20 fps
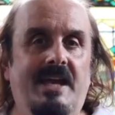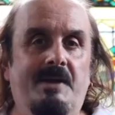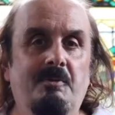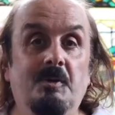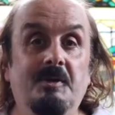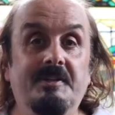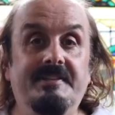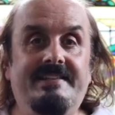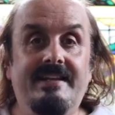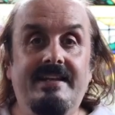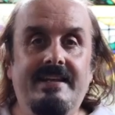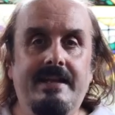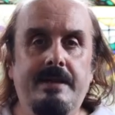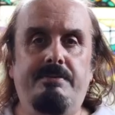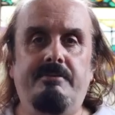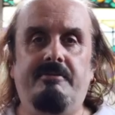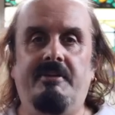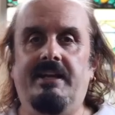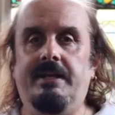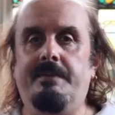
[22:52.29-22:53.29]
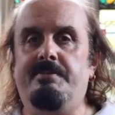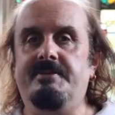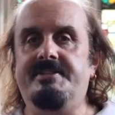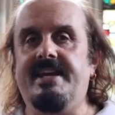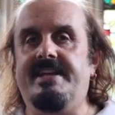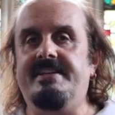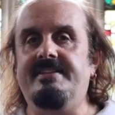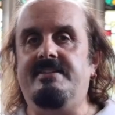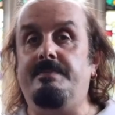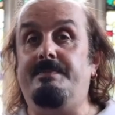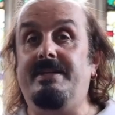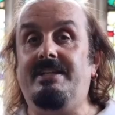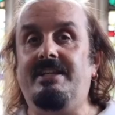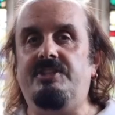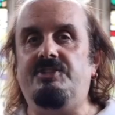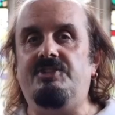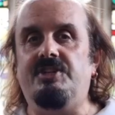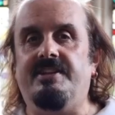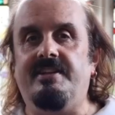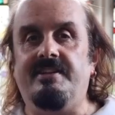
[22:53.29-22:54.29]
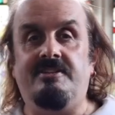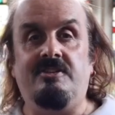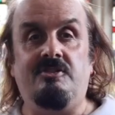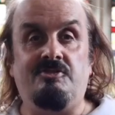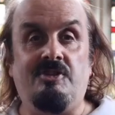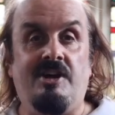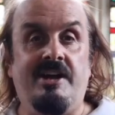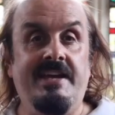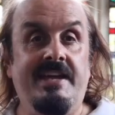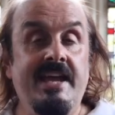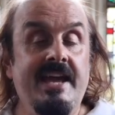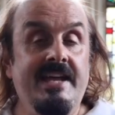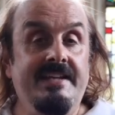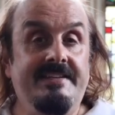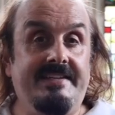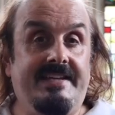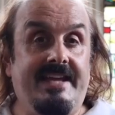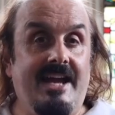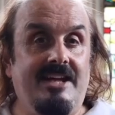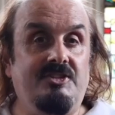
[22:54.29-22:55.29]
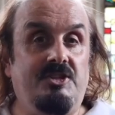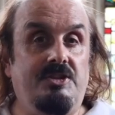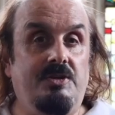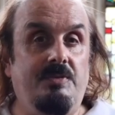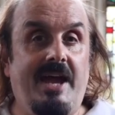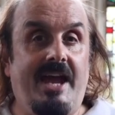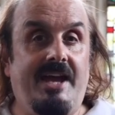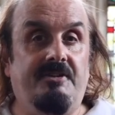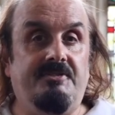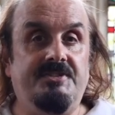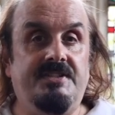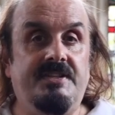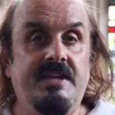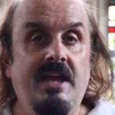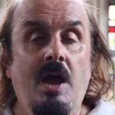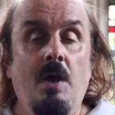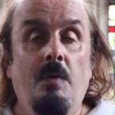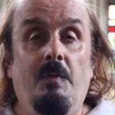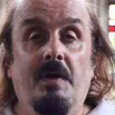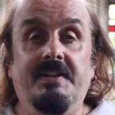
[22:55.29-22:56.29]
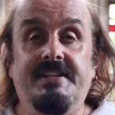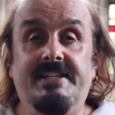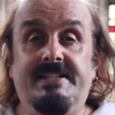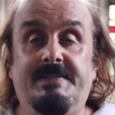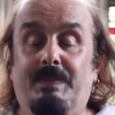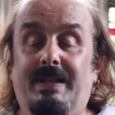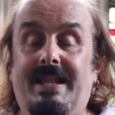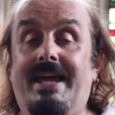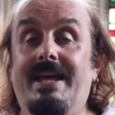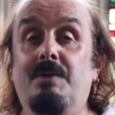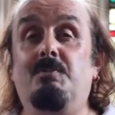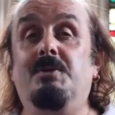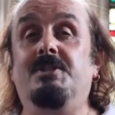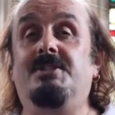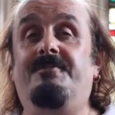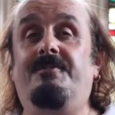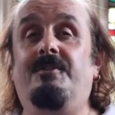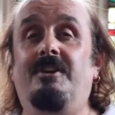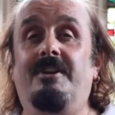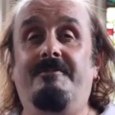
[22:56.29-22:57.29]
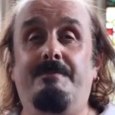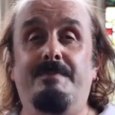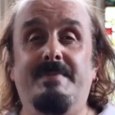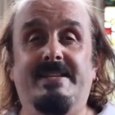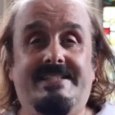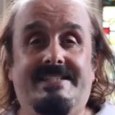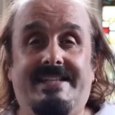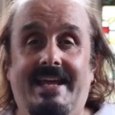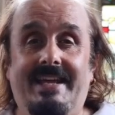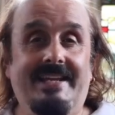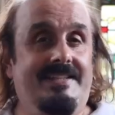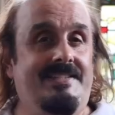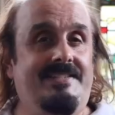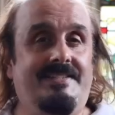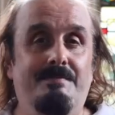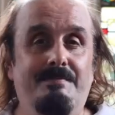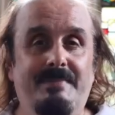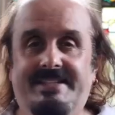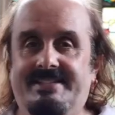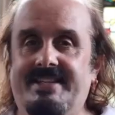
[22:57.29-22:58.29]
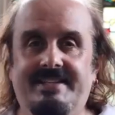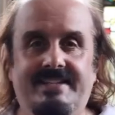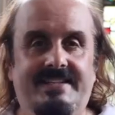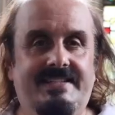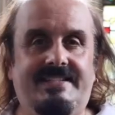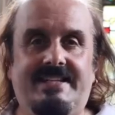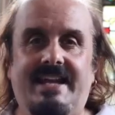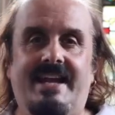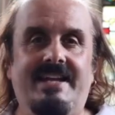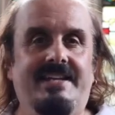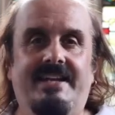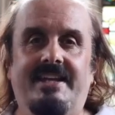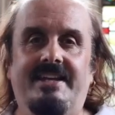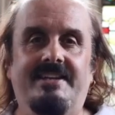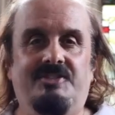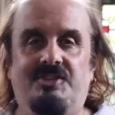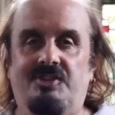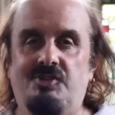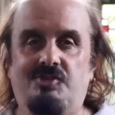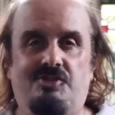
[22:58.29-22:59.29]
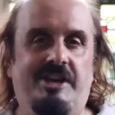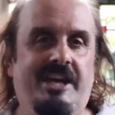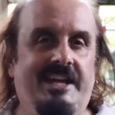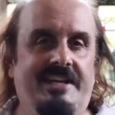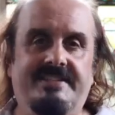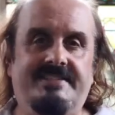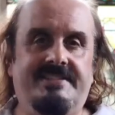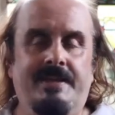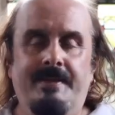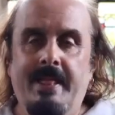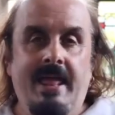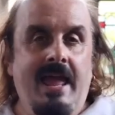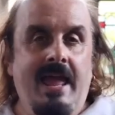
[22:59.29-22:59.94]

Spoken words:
they will deliberately pretend to be each other to try to catch you out. Well, this play was full of mistakes and misunderstandings and tricks,